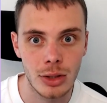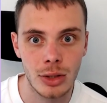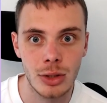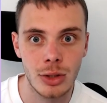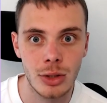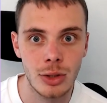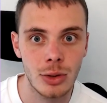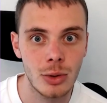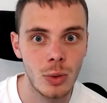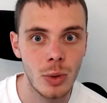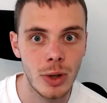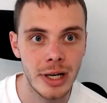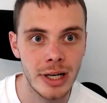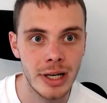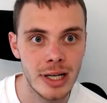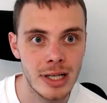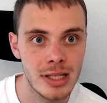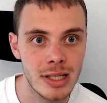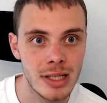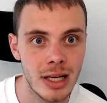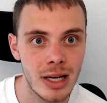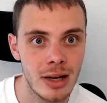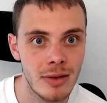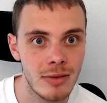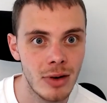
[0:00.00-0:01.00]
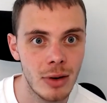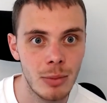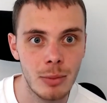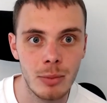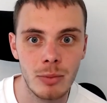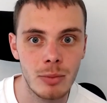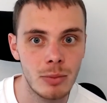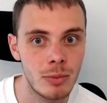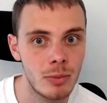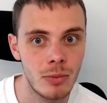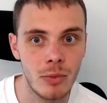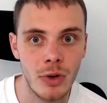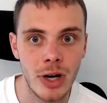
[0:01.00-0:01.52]
to query this data
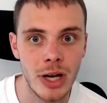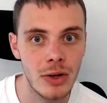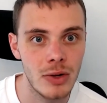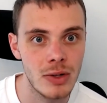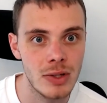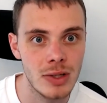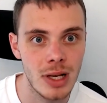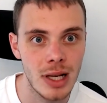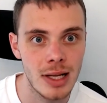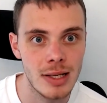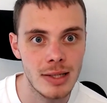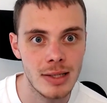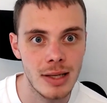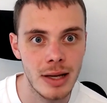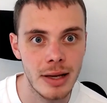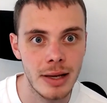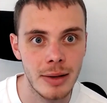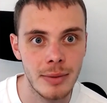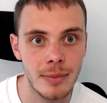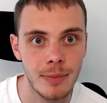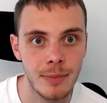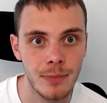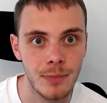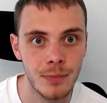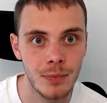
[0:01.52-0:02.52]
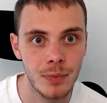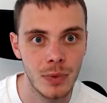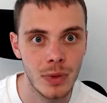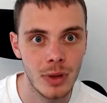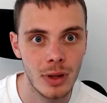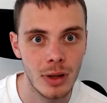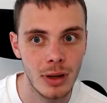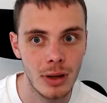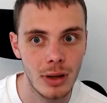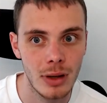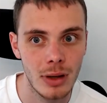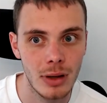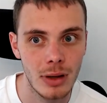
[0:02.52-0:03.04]
from Rails, let's say.
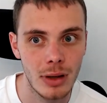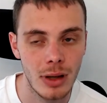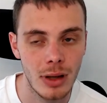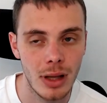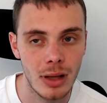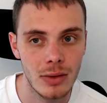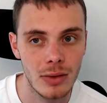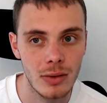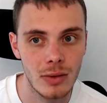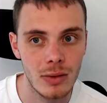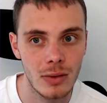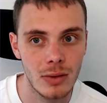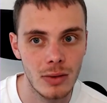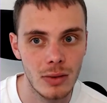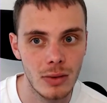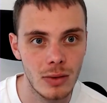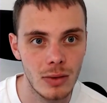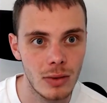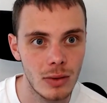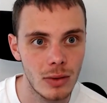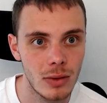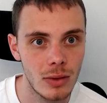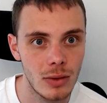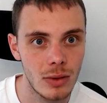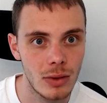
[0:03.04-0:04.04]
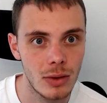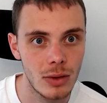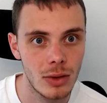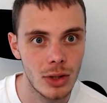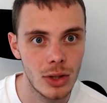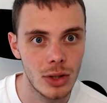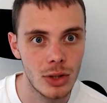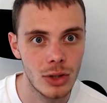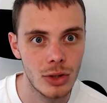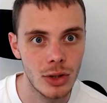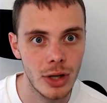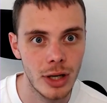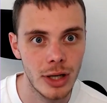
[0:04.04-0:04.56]
Let's
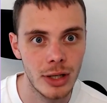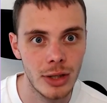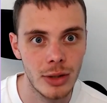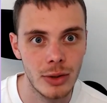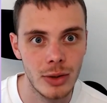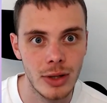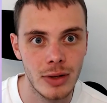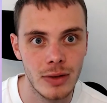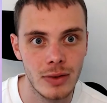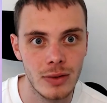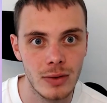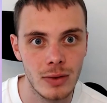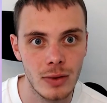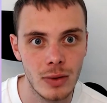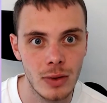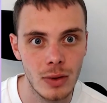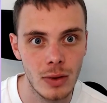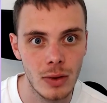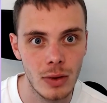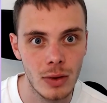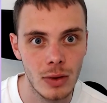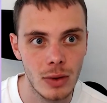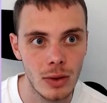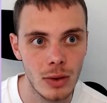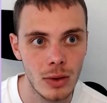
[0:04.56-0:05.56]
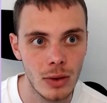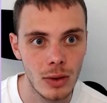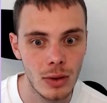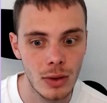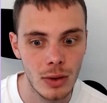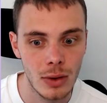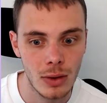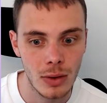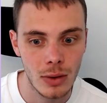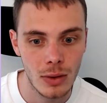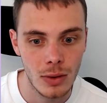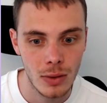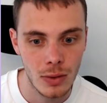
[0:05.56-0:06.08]
try and do this.
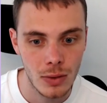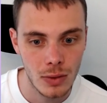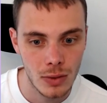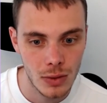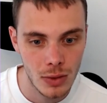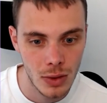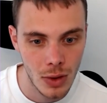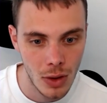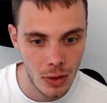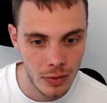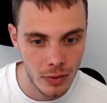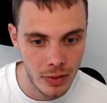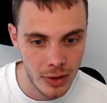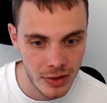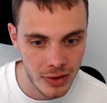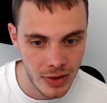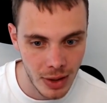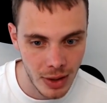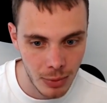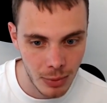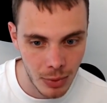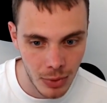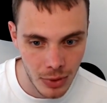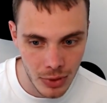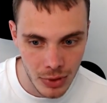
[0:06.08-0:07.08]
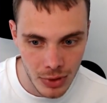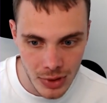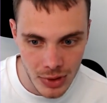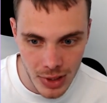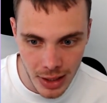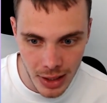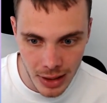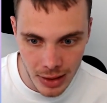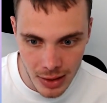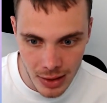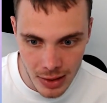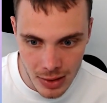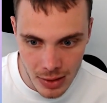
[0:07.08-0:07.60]
So for example, there's
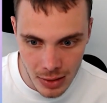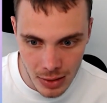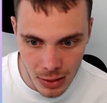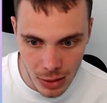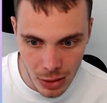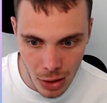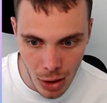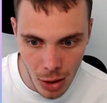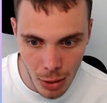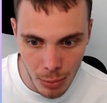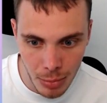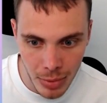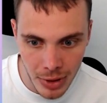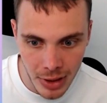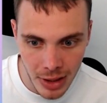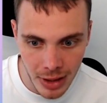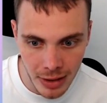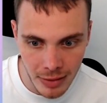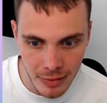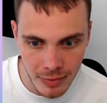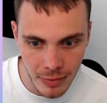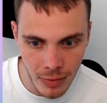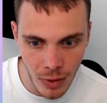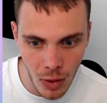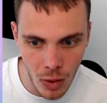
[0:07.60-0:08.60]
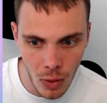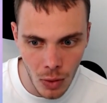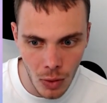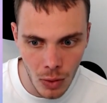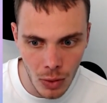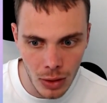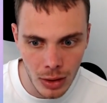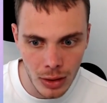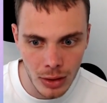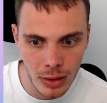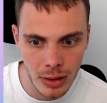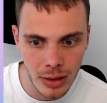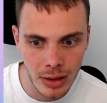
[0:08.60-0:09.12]
this company,
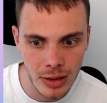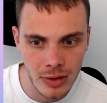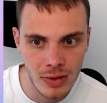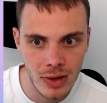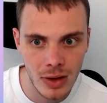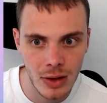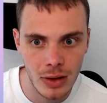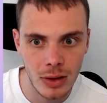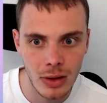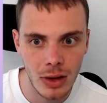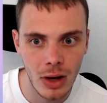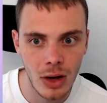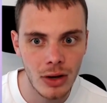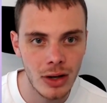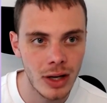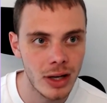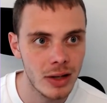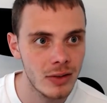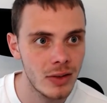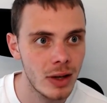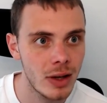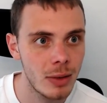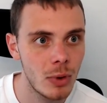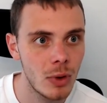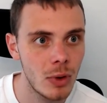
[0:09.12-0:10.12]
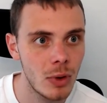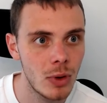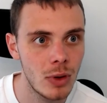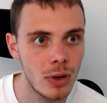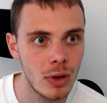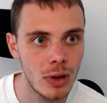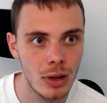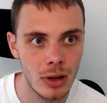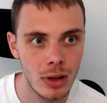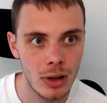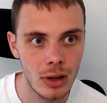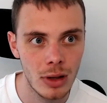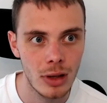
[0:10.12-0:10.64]
folk inside the contacts table.
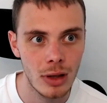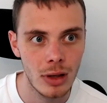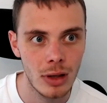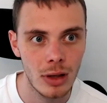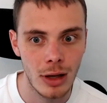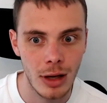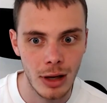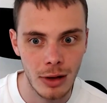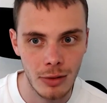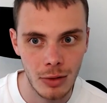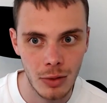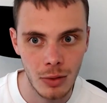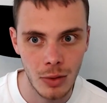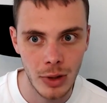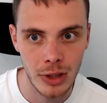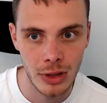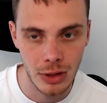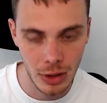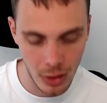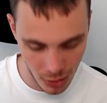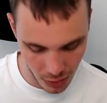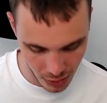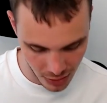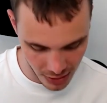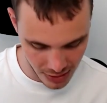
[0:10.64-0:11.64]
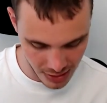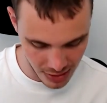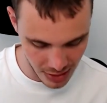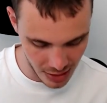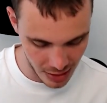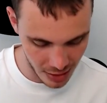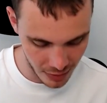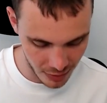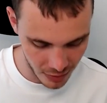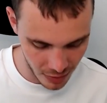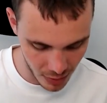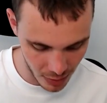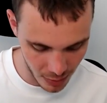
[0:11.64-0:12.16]
If we were to load this
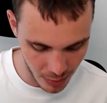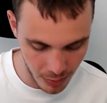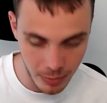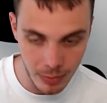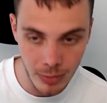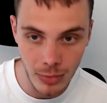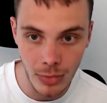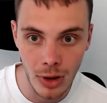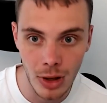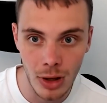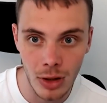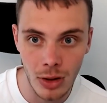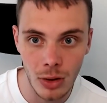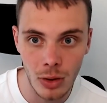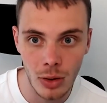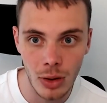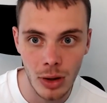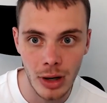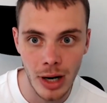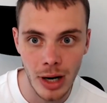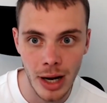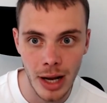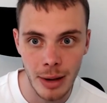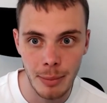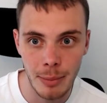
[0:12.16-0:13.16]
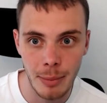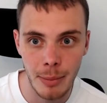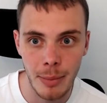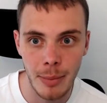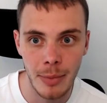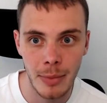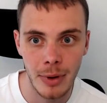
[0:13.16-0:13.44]
data from our ORM,